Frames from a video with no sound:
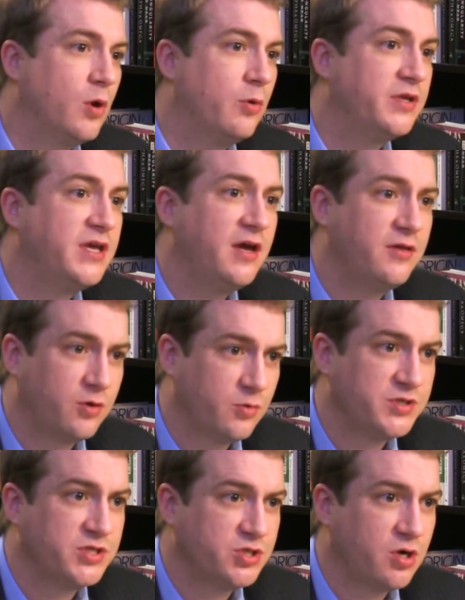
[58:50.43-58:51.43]
Rowan Gaither
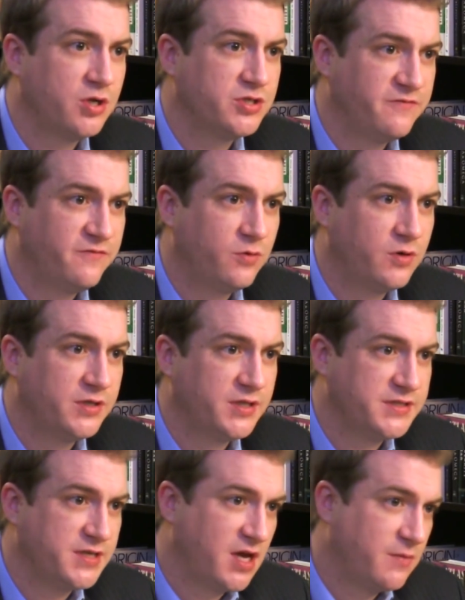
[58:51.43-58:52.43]
was in charge of Ford at
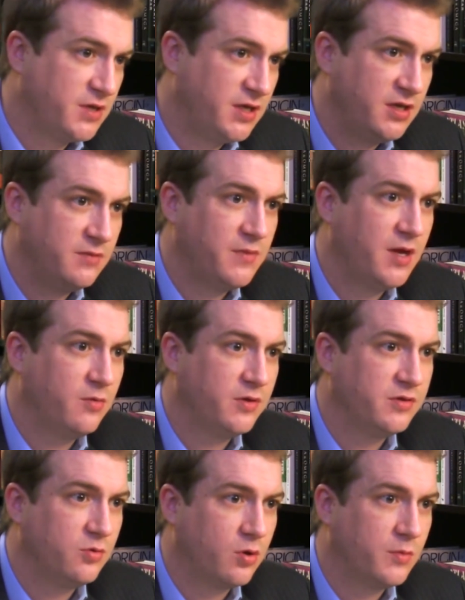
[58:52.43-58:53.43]
the time, and he had met
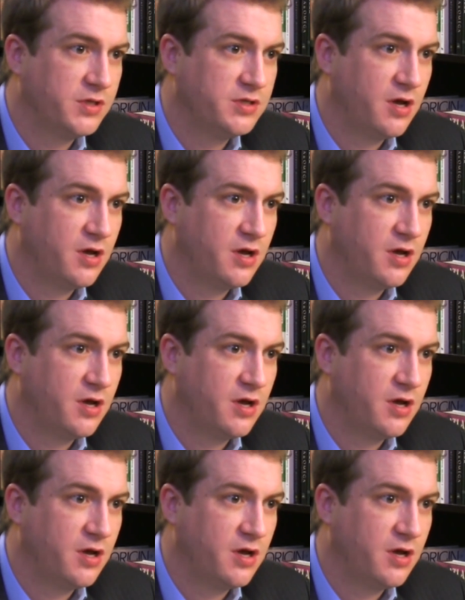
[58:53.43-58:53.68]
with Norman